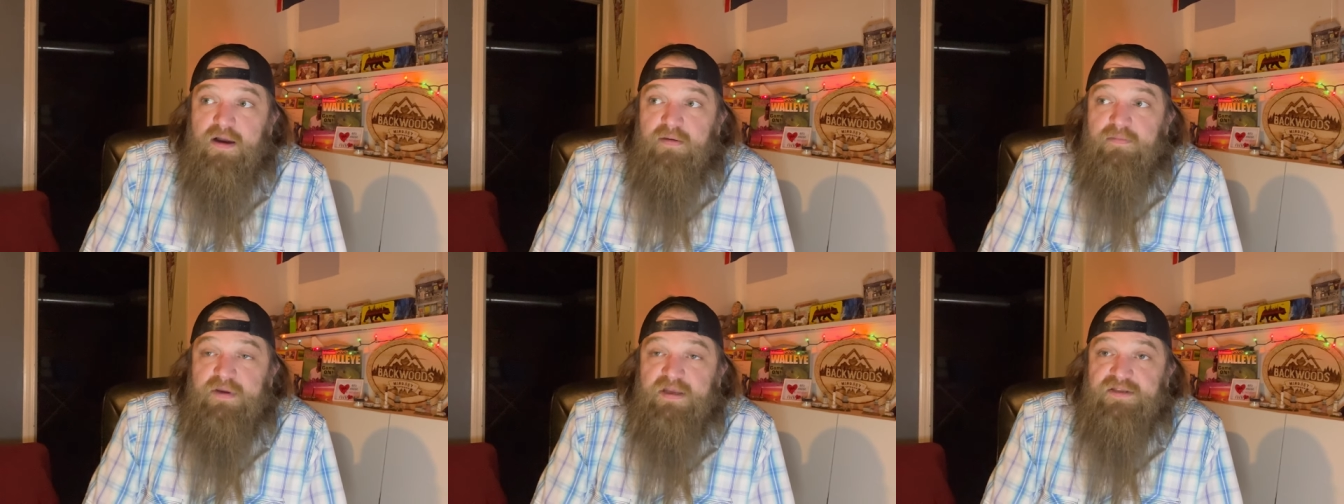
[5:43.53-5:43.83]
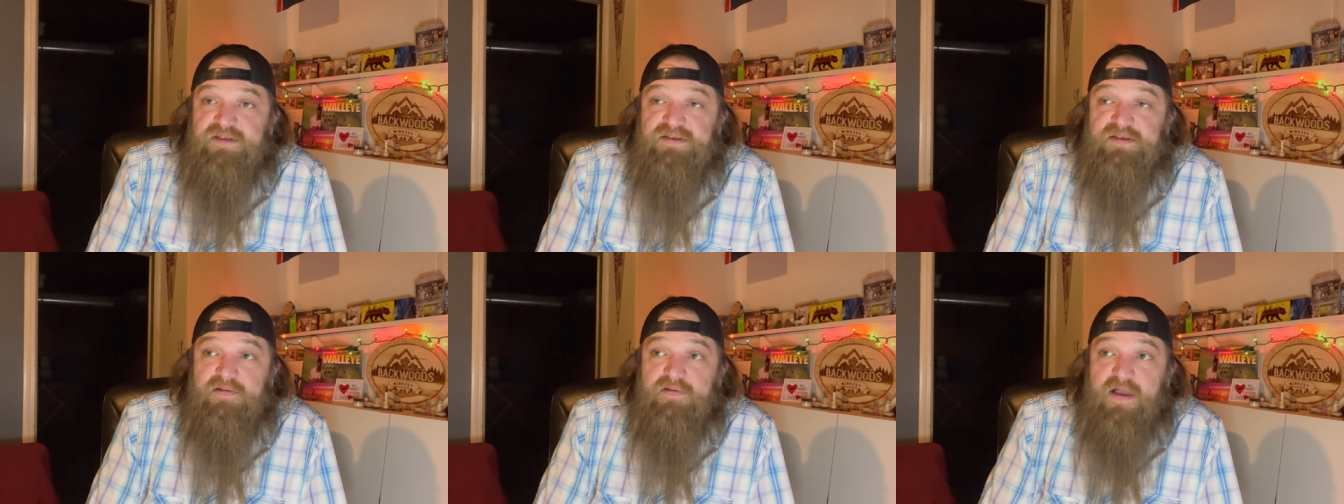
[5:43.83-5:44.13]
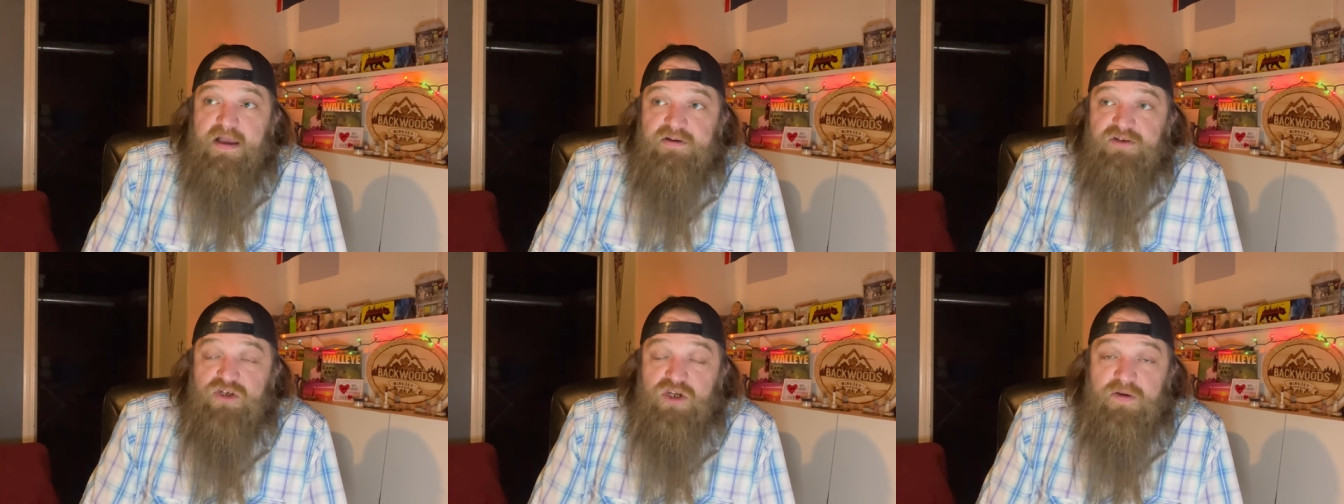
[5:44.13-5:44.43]
It's a
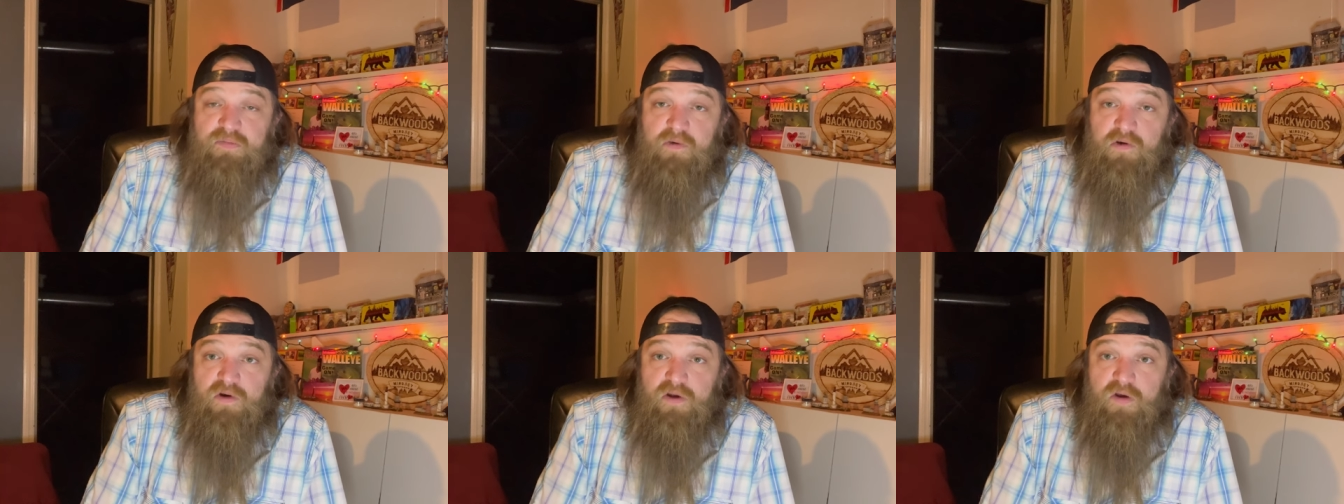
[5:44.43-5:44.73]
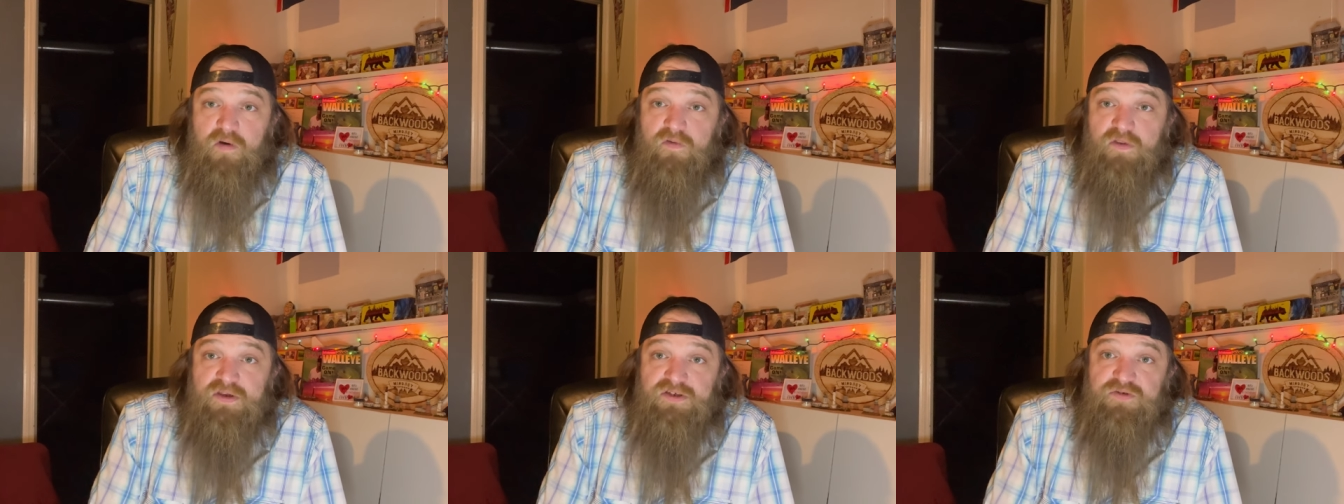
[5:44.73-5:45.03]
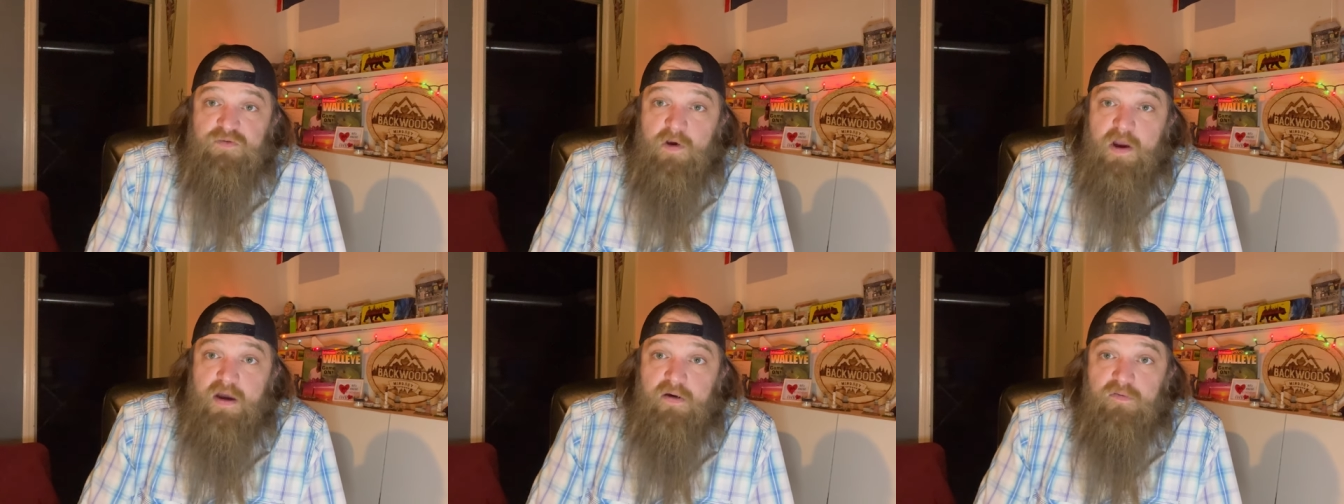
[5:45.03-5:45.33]
lot cheaper to go this
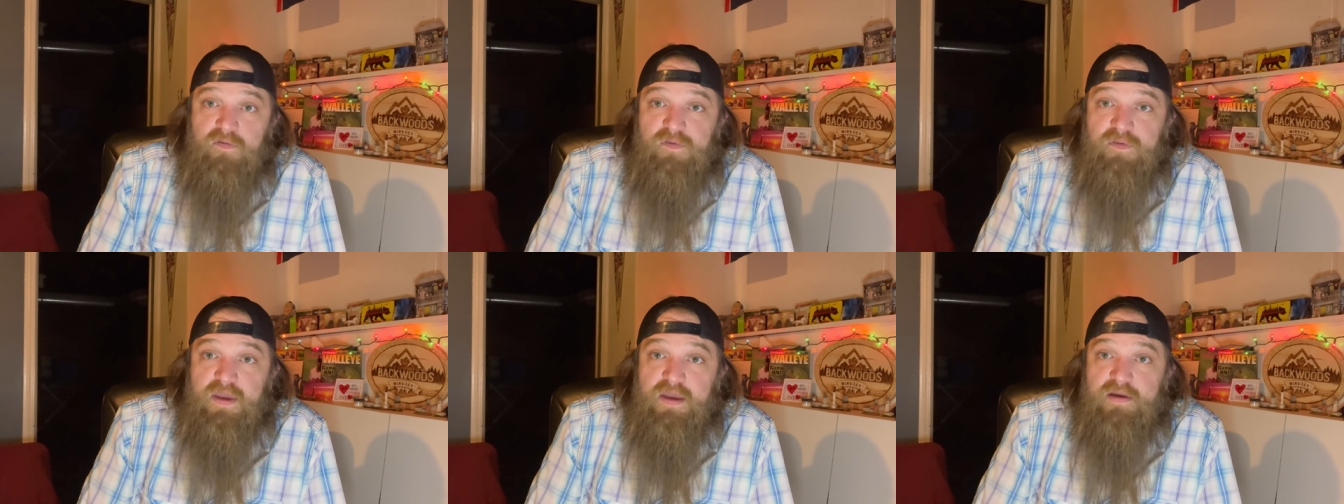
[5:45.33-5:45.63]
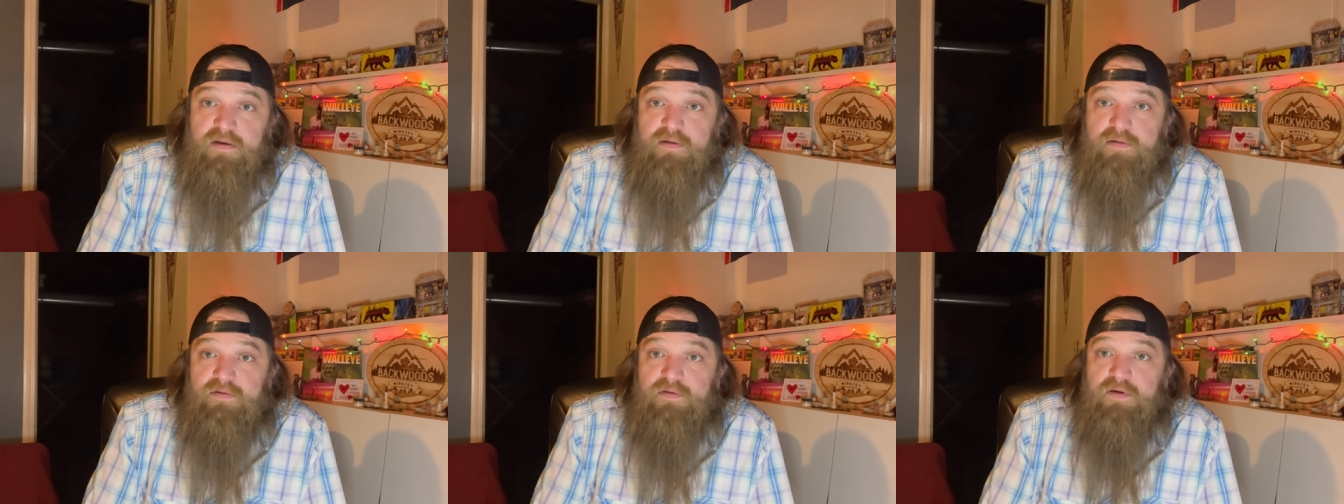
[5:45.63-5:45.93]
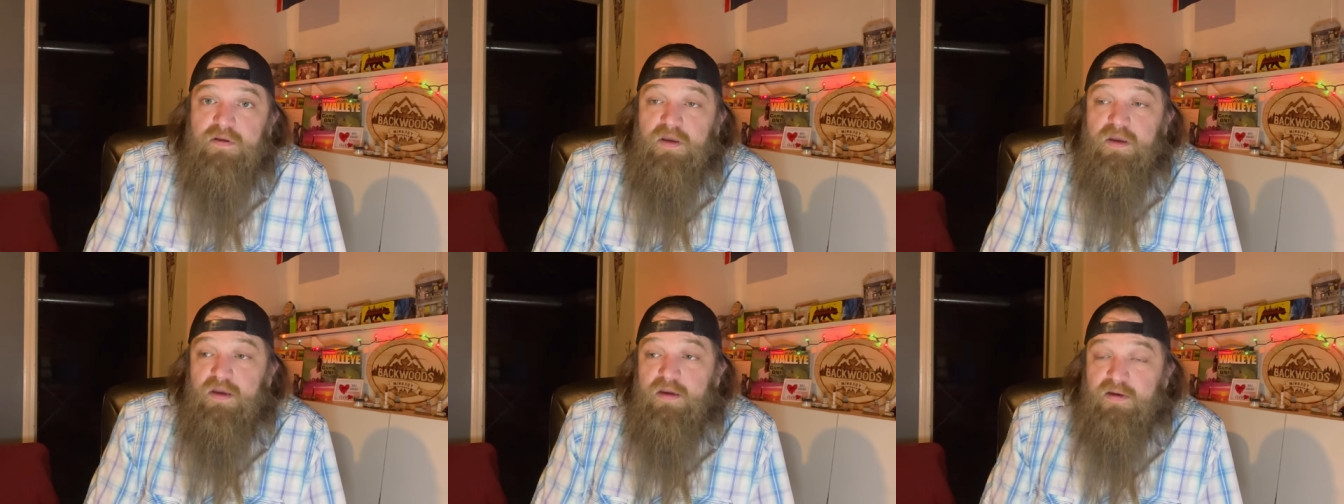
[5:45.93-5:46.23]
route than,
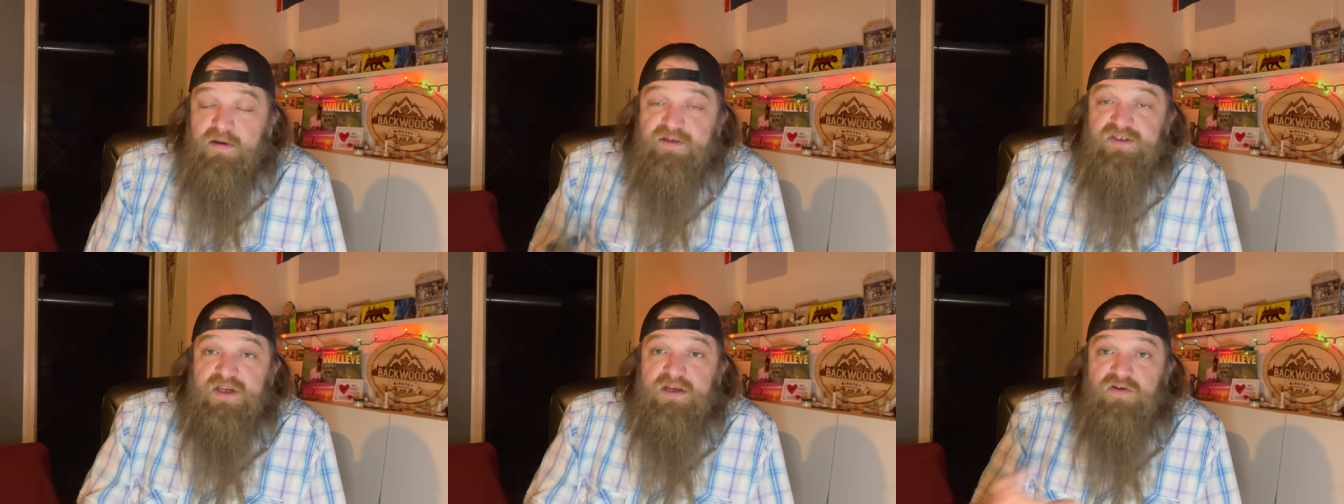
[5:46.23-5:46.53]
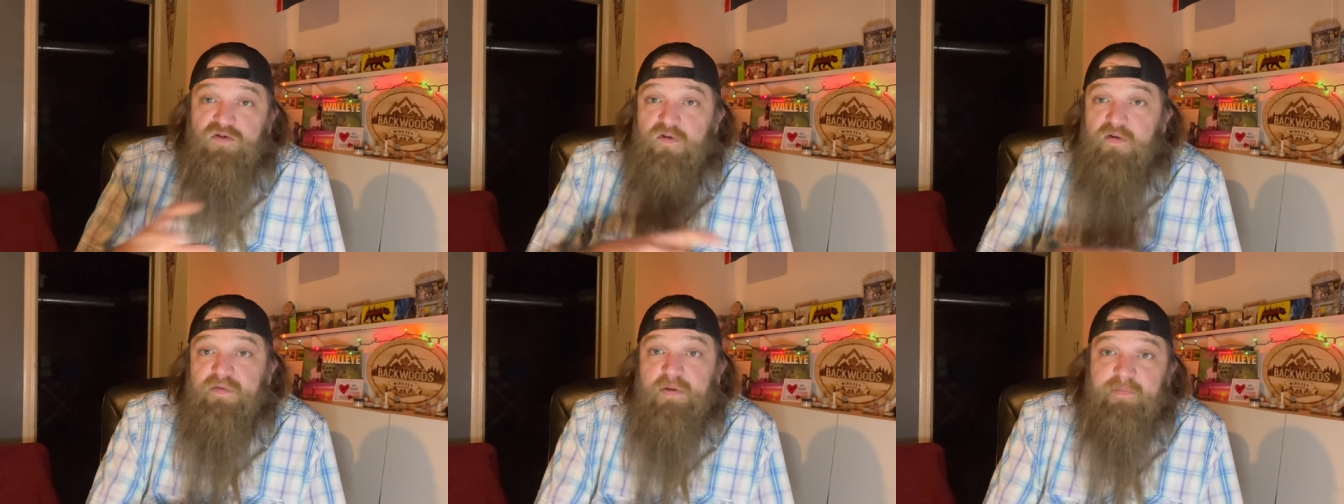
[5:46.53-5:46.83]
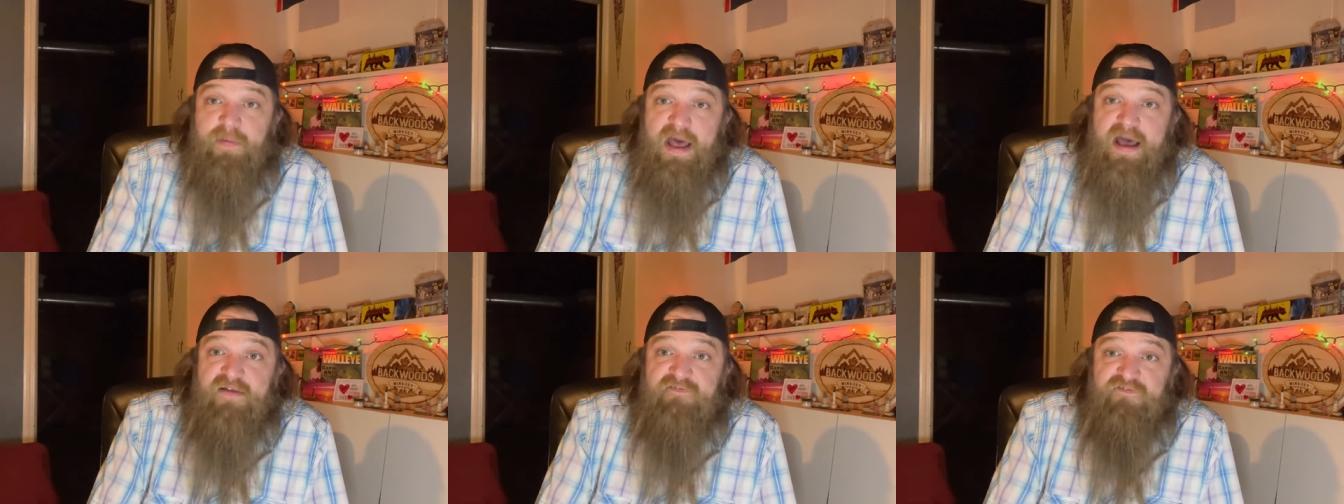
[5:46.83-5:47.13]
cause I do have the
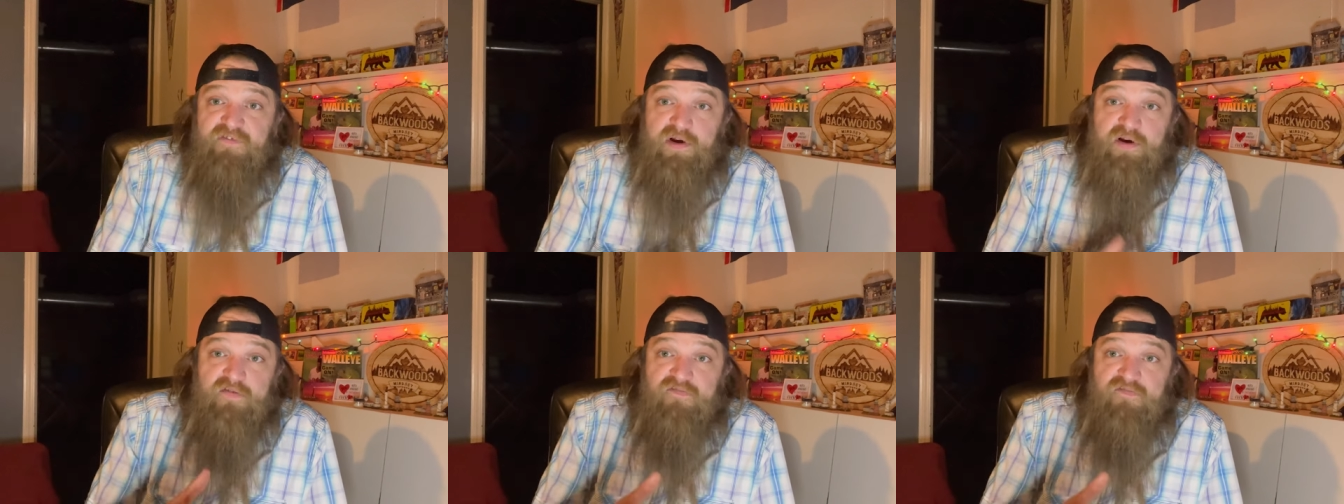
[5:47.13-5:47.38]
Bonfire.